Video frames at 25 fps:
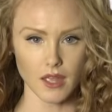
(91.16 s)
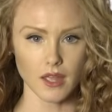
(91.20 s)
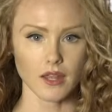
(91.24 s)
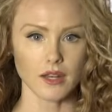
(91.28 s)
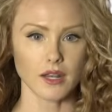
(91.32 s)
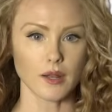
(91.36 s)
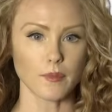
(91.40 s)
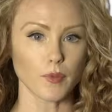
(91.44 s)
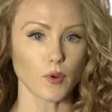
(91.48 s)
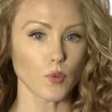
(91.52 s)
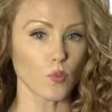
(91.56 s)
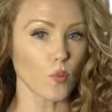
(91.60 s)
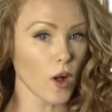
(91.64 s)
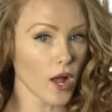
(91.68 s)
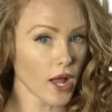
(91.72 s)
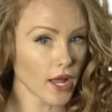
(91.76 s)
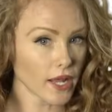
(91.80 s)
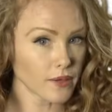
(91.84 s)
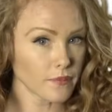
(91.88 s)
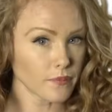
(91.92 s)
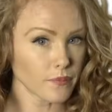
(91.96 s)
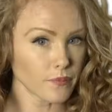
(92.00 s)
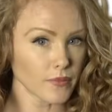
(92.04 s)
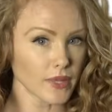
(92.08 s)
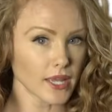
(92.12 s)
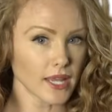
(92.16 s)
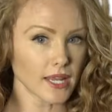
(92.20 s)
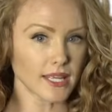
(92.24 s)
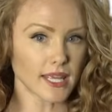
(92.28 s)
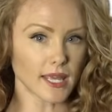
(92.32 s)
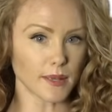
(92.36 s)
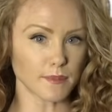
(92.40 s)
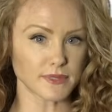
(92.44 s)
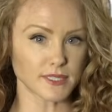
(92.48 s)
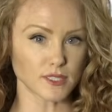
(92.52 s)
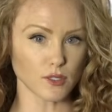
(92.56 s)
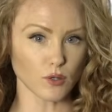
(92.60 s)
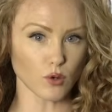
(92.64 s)
Number 1, it
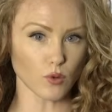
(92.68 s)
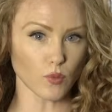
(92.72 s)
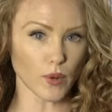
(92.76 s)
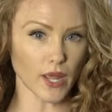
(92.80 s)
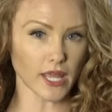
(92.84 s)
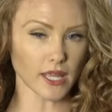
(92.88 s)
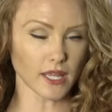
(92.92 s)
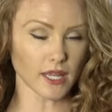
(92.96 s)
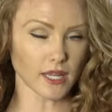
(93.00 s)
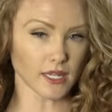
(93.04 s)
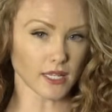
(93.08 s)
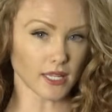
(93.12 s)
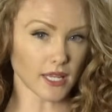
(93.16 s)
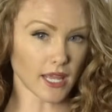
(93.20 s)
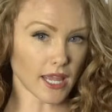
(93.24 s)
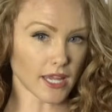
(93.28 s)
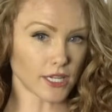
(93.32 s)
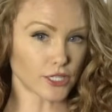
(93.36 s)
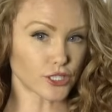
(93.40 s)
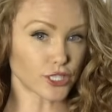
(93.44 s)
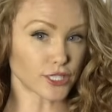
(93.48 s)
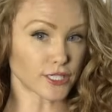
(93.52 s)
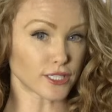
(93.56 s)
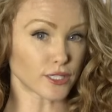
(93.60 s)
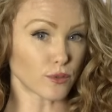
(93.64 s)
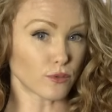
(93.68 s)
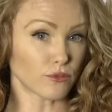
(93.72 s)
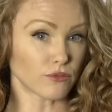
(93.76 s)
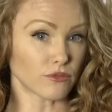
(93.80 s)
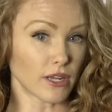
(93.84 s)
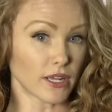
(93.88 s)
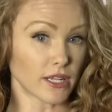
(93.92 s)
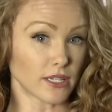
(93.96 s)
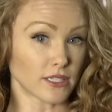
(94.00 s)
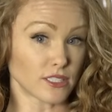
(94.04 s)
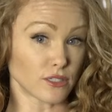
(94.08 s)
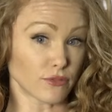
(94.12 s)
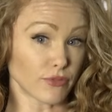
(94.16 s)
keeps you awake and engaged as you
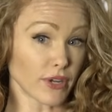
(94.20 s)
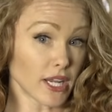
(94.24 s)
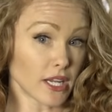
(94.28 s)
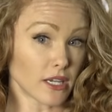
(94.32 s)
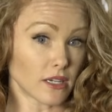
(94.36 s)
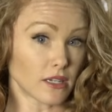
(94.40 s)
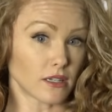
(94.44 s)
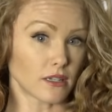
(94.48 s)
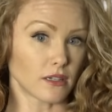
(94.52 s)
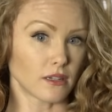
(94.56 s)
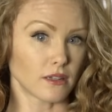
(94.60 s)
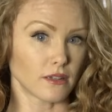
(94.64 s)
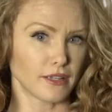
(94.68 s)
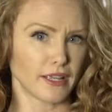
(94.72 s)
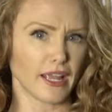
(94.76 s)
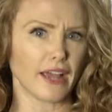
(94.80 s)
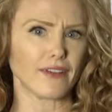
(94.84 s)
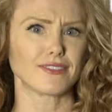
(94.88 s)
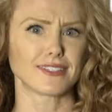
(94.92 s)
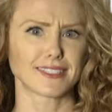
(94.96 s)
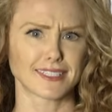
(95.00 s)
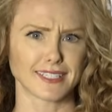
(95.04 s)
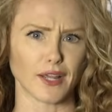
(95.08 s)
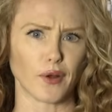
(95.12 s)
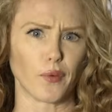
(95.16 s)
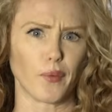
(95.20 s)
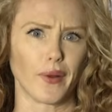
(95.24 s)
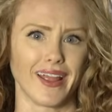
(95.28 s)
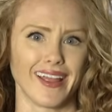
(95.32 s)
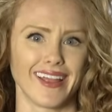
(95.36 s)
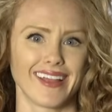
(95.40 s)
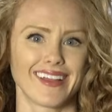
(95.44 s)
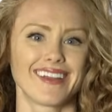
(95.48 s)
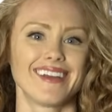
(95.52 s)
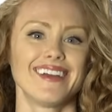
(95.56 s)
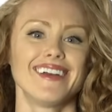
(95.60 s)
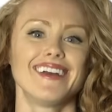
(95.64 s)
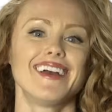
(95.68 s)
read. You have to stay
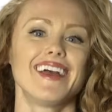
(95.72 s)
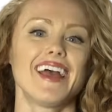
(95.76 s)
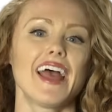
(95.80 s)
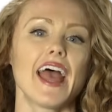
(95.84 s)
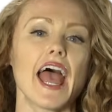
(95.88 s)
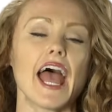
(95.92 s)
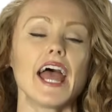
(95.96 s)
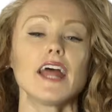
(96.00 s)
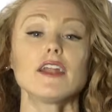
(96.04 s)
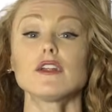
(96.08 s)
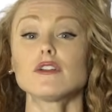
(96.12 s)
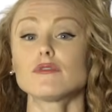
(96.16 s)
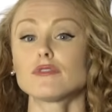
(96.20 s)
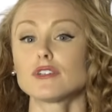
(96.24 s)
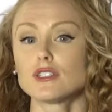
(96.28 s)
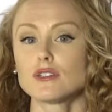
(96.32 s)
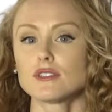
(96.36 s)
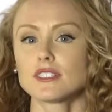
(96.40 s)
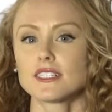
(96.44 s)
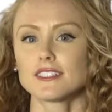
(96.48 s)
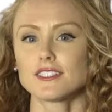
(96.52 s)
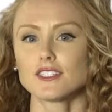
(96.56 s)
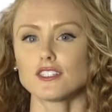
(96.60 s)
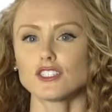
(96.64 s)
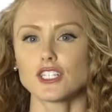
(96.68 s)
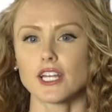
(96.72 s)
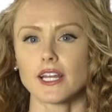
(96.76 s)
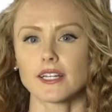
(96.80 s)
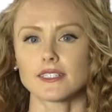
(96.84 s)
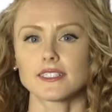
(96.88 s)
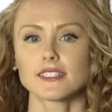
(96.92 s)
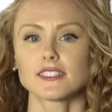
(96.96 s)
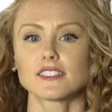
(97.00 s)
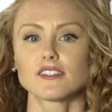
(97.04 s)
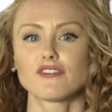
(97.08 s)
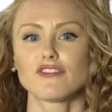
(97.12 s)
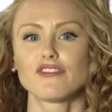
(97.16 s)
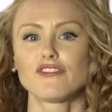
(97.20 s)
awake. And it reduces your
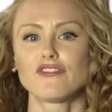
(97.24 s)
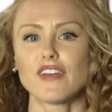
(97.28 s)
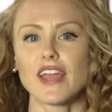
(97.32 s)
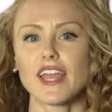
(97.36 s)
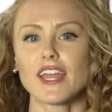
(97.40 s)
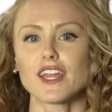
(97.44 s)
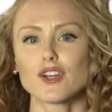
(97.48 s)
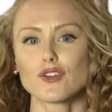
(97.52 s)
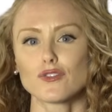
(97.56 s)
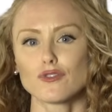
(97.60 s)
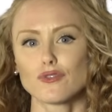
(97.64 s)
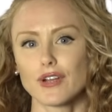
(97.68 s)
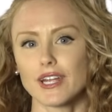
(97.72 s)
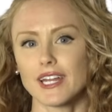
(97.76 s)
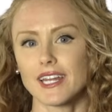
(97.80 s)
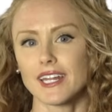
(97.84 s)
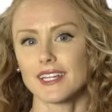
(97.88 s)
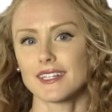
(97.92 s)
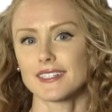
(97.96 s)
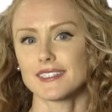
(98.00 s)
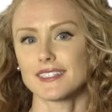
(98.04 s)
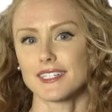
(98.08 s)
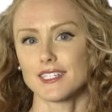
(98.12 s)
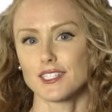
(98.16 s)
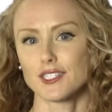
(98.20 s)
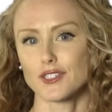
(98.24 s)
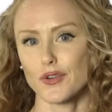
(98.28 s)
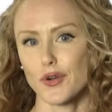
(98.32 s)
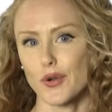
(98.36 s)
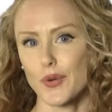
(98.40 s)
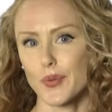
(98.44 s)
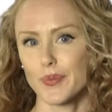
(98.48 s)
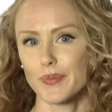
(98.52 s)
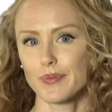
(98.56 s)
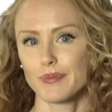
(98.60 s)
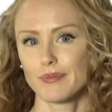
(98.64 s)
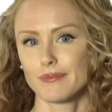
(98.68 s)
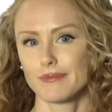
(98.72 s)
chances of fake reading
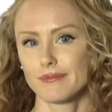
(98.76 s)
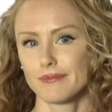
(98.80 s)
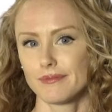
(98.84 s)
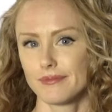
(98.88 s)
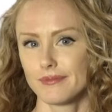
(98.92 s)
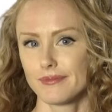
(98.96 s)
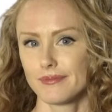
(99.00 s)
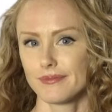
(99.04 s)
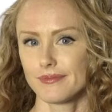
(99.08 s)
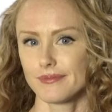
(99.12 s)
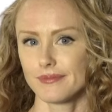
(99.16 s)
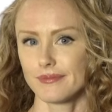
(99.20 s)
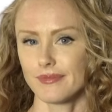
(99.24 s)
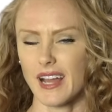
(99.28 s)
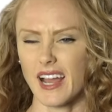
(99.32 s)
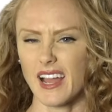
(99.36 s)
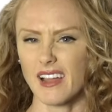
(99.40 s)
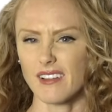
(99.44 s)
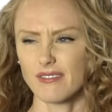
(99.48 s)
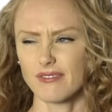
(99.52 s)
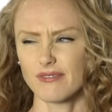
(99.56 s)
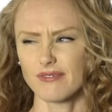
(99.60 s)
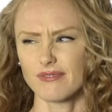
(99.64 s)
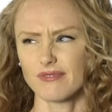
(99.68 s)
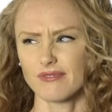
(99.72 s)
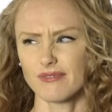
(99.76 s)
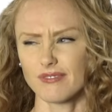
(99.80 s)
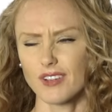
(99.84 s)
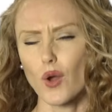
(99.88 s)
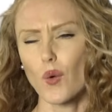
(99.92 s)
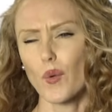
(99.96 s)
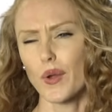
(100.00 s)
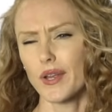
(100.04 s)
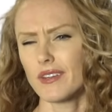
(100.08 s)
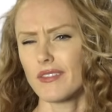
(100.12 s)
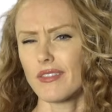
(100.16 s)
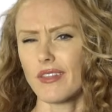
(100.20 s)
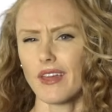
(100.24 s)
syndrome. I've
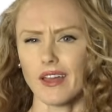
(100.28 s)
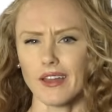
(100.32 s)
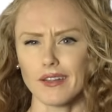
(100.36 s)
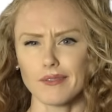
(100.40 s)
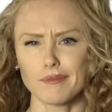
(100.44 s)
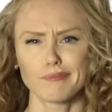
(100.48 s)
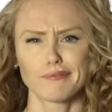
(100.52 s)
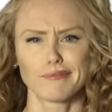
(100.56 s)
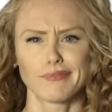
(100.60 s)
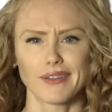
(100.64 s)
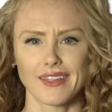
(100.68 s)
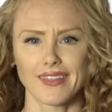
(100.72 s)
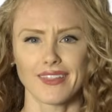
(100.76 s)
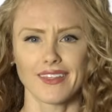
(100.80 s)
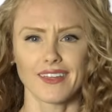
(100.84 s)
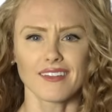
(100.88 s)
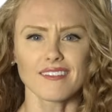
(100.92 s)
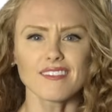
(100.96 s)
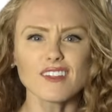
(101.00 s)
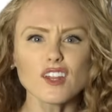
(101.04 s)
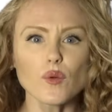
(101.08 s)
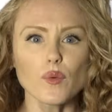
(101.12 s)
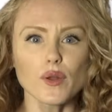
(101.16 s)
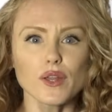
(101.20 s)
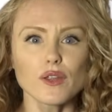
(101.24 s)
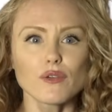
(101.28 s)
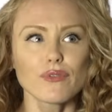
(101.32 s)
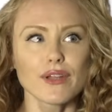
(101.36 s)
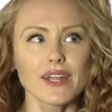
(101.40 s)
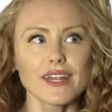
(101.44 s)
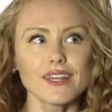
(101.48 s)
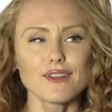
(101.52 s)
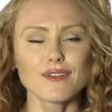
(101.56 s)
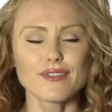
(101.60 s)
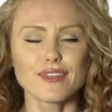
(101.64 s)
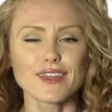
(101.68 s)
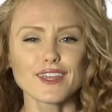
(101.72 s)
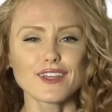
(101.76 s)
coined that. I think, when you read
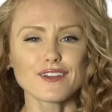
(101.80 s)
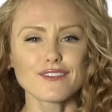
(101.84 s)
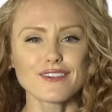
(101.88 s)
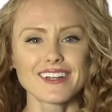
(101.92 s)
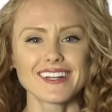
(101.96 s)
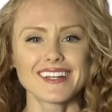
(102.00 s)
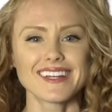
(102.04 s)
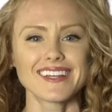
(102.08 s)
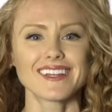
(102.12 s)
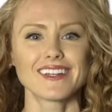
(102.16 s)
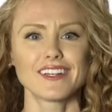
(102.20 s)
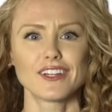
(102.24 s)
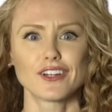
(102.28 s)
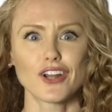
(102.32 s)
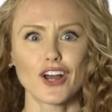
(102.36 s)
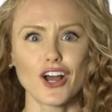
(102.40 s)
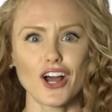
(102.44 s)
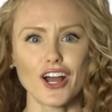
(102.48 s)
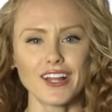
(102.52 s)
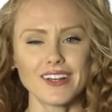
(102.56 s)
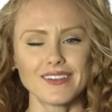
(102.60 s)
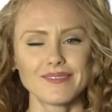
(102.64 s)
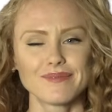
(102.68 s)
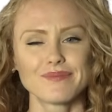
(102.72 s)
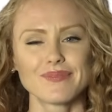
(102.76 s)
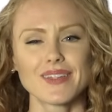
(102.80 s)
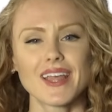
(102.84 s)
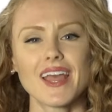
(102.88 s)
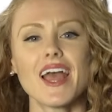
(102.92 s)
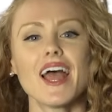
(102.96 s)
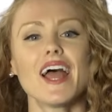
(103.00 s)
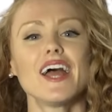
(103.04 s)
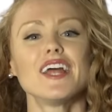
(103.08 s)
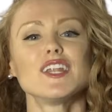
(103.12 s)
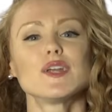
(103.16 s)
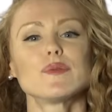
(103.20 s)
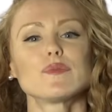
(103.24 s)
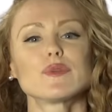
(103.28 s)
and you think you're reading and you're not.
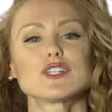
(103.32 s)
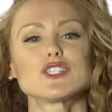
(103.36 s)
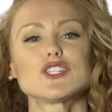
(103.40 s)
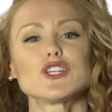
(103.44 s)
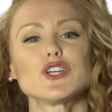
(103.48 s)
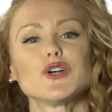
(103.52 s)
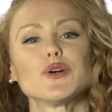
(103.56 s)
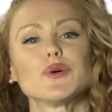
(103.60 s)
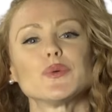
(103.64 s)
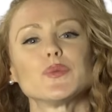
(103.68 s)
Number 2,